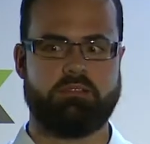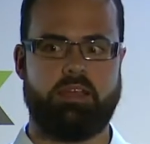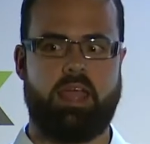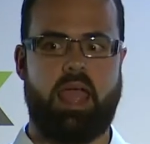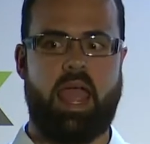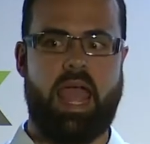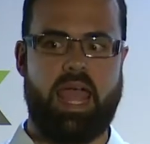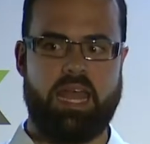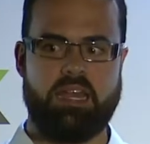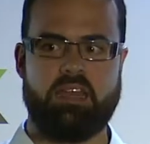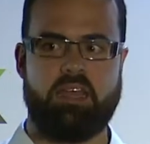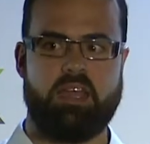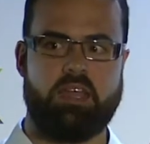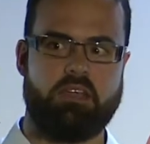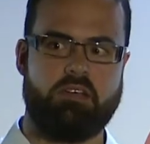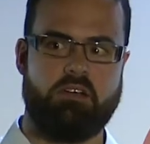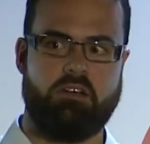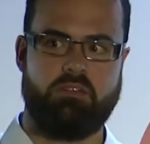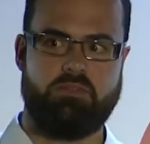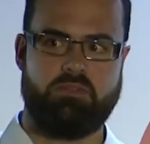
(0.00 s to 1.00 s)

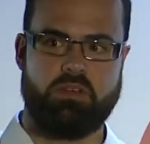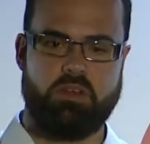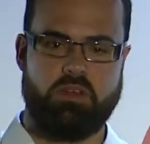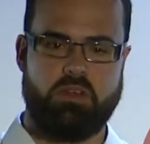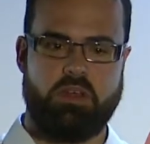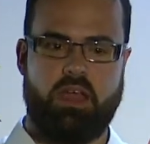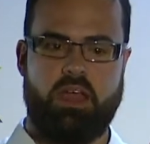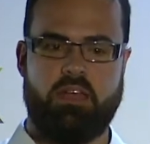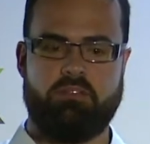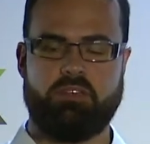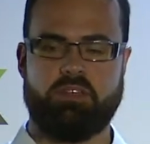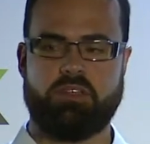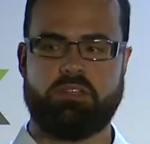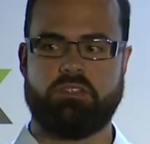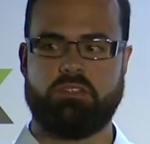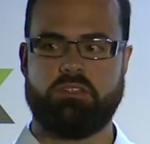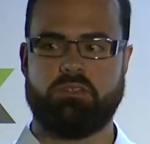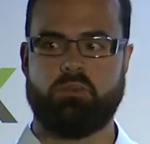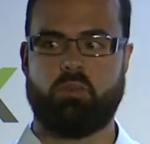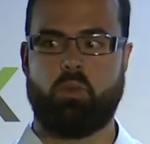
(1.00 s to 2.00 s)
headache of having
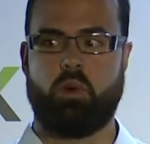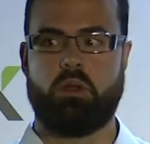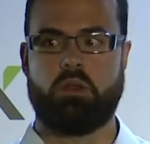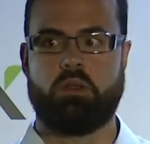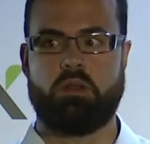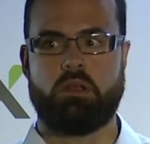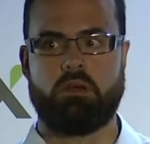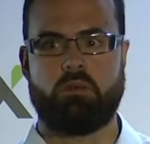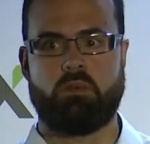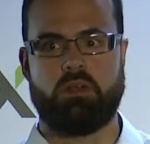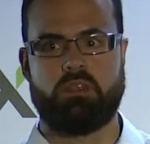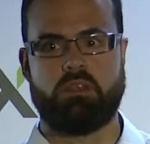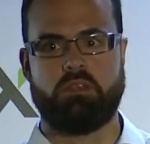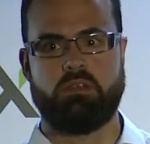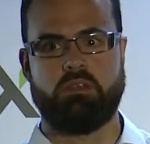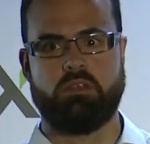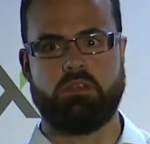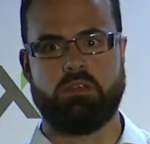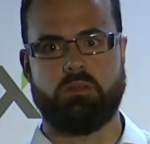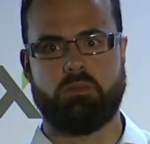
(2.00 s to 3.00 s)
to wonder whether
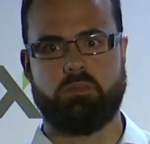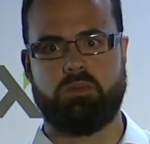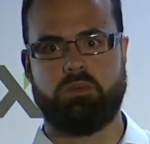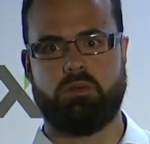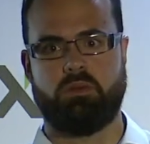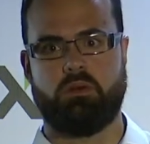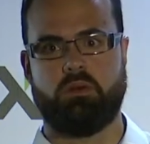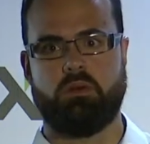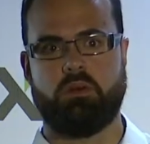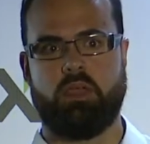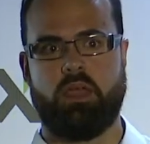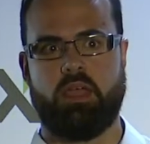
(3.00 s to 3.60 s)
your deploy